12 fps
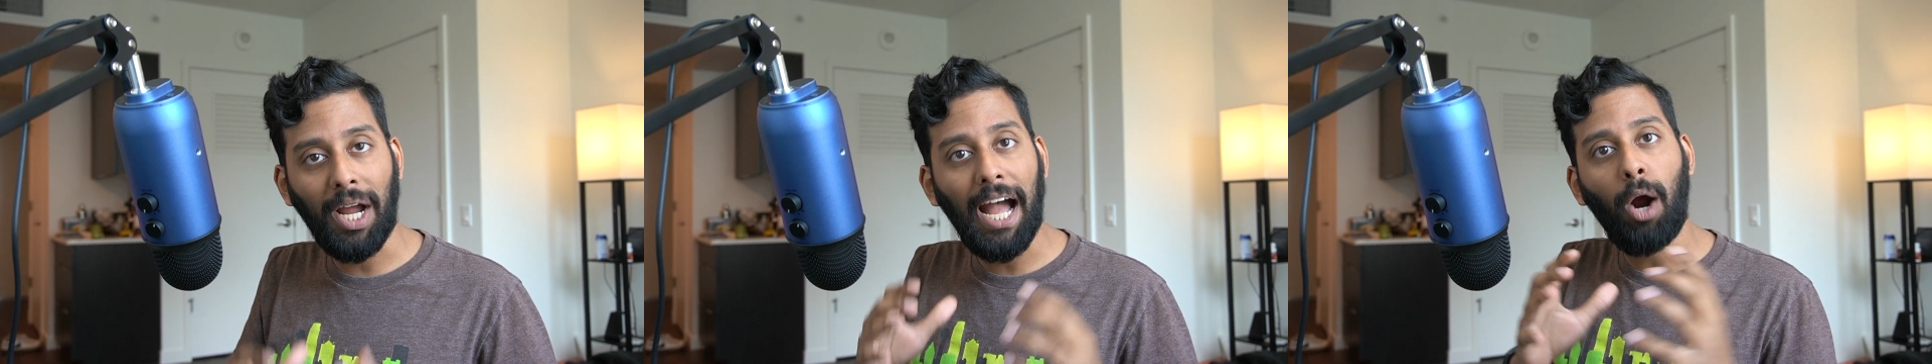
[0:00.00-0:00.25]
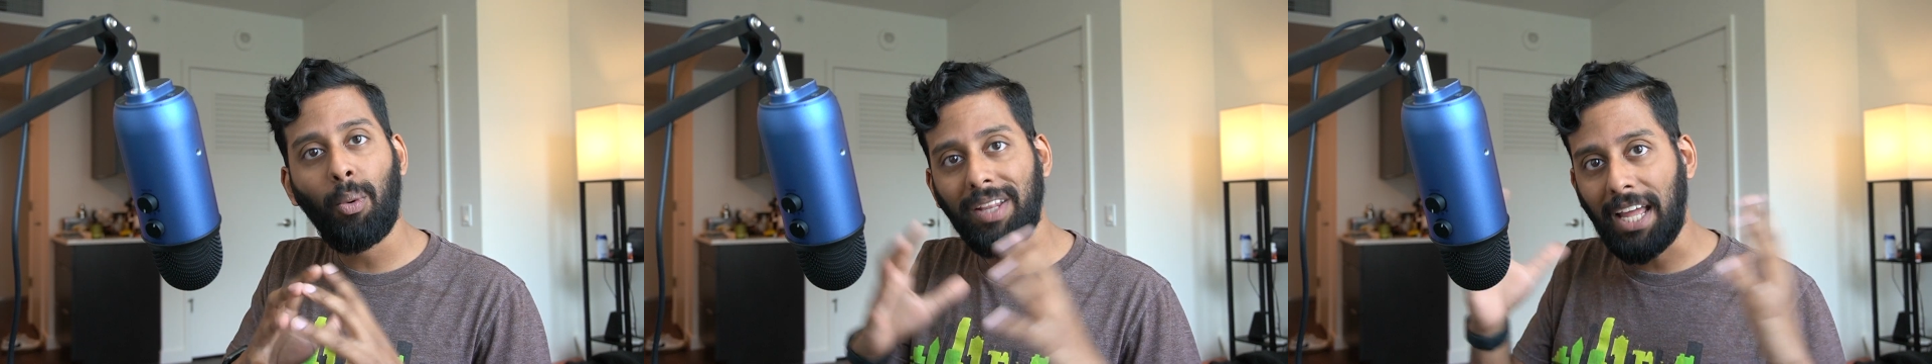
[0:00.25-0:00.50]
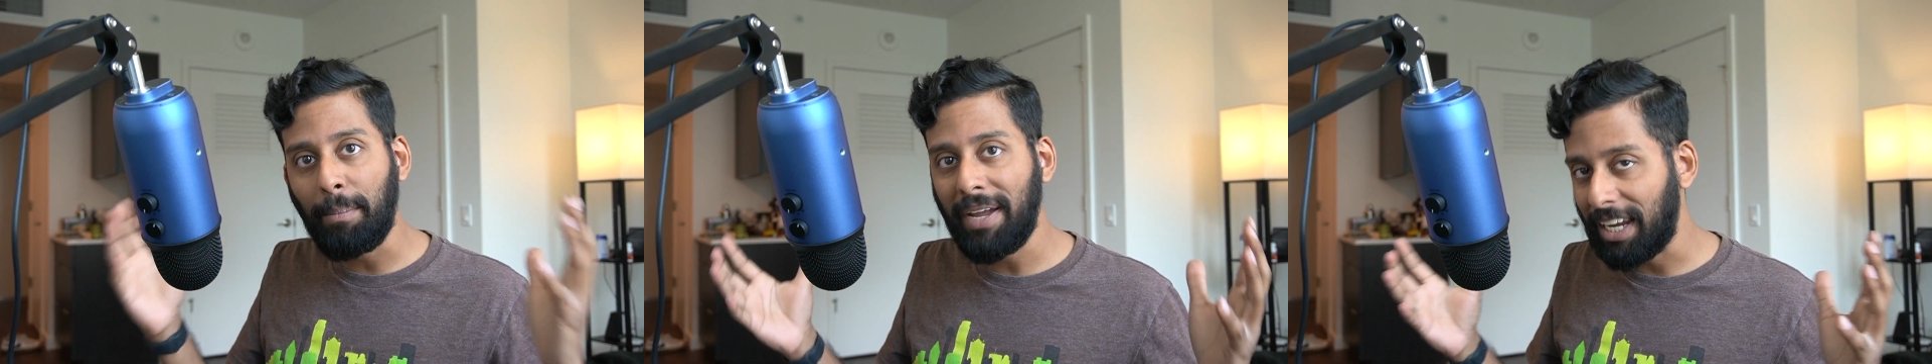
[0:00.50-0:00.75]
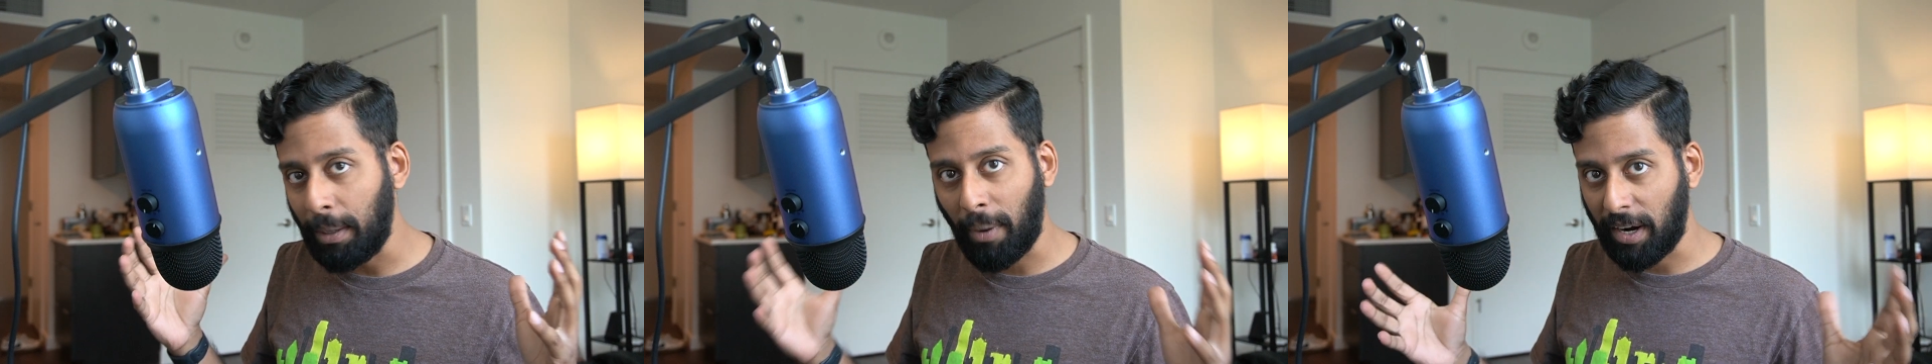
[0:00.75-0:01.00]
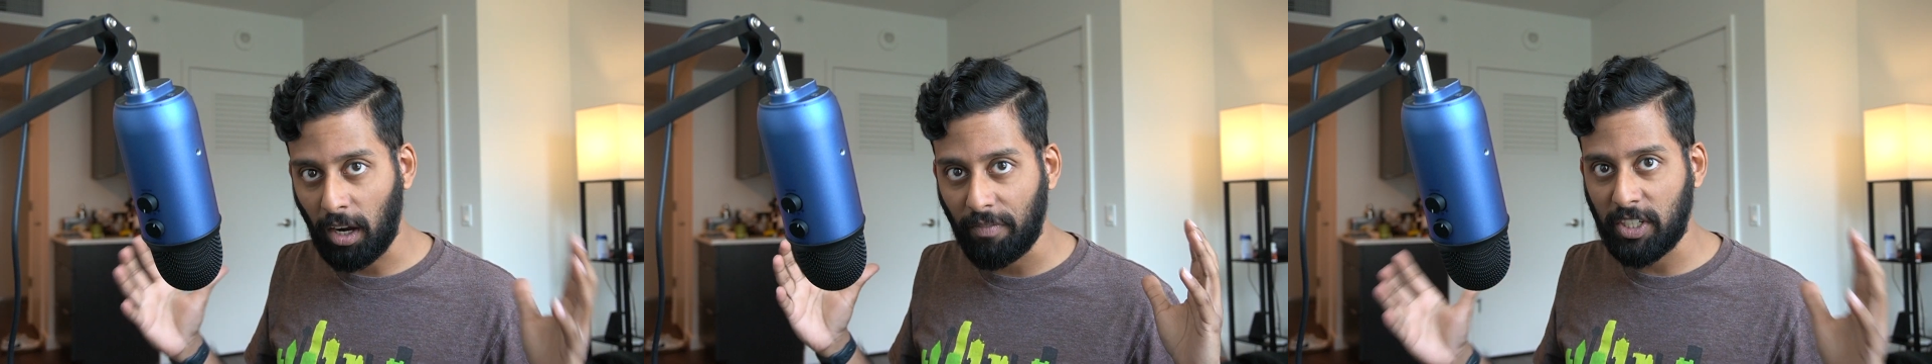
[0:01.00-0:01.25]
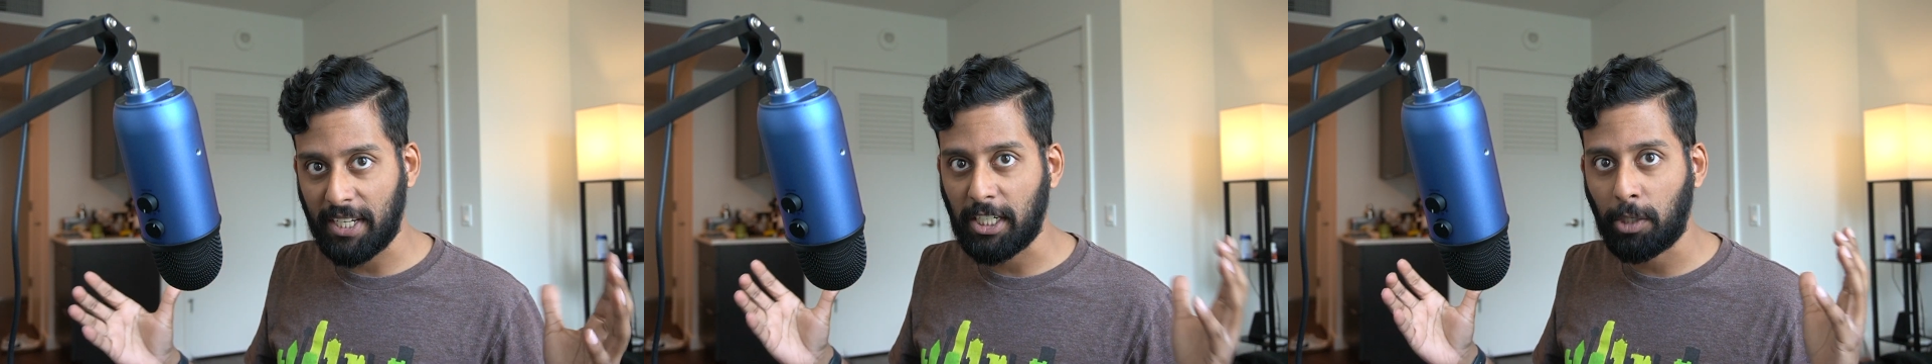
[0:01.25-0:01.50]
how are they making money off
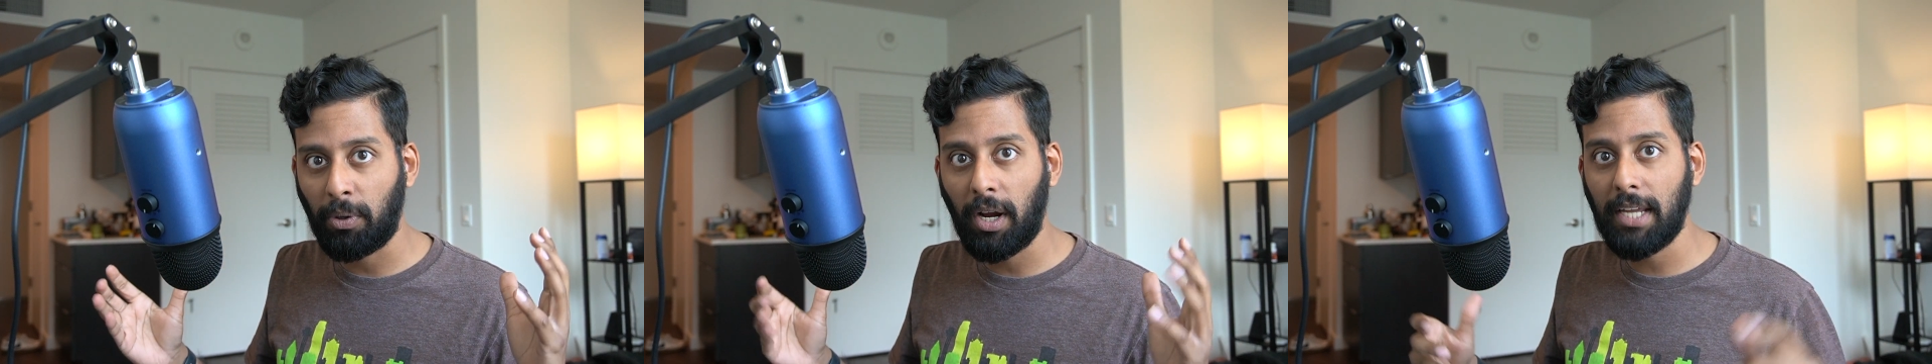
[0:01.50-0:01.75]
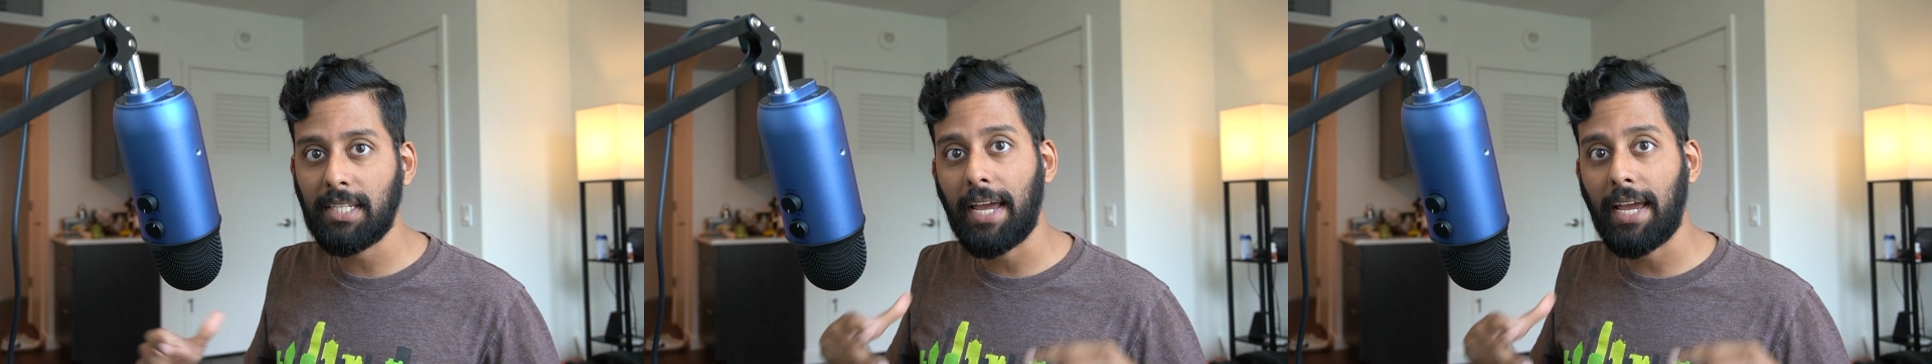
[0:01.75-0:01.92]
this enterprise,